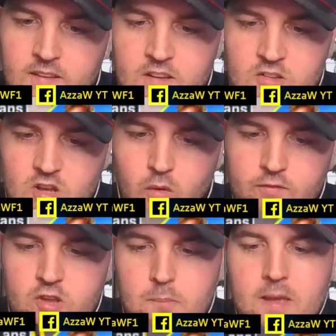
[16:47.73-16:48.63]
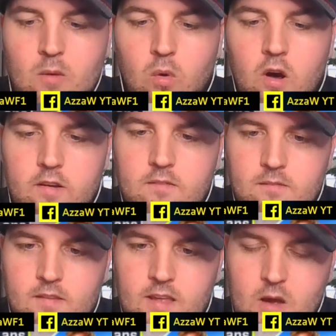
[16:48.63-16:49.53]
So up to P1,
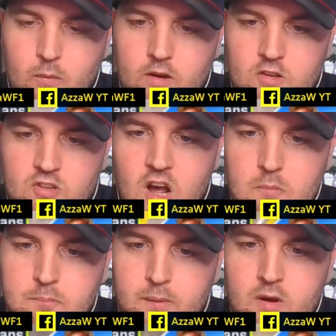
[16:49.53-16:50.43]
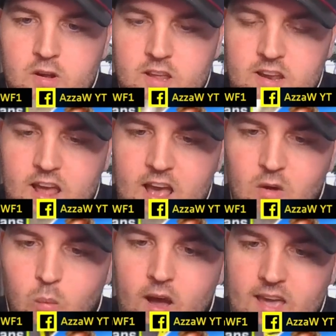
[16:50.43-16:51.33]
and we're going to start burning our
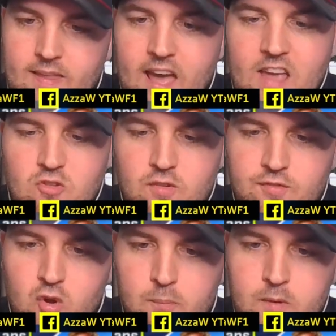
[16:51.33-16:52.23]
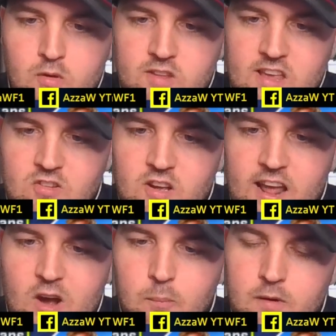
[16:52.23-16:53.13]
way. That extra fuel boost is going to
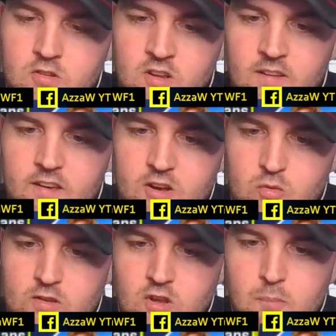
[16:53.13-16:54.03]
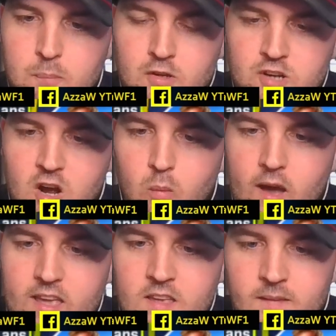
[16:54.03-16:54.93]
help us as we do push our
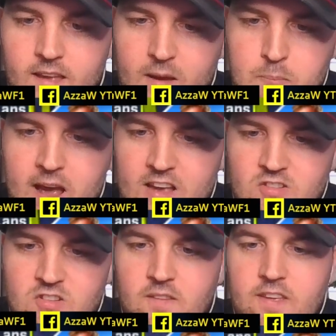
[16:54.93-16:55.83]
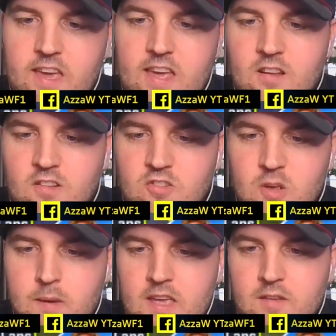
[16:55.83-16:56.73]
way past into
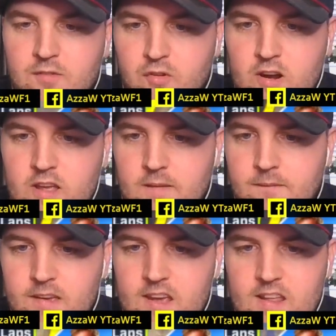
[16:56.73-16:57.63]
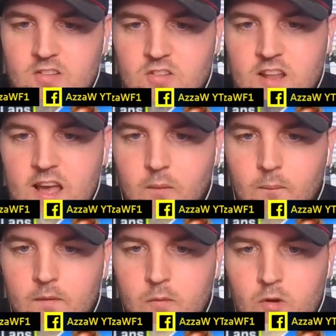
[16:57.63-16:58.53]
P3. It is now.
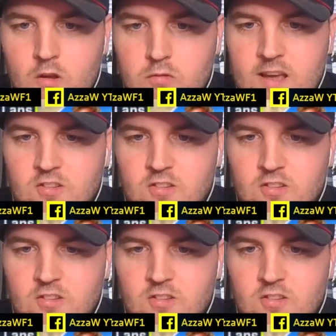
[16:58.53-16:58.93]
We race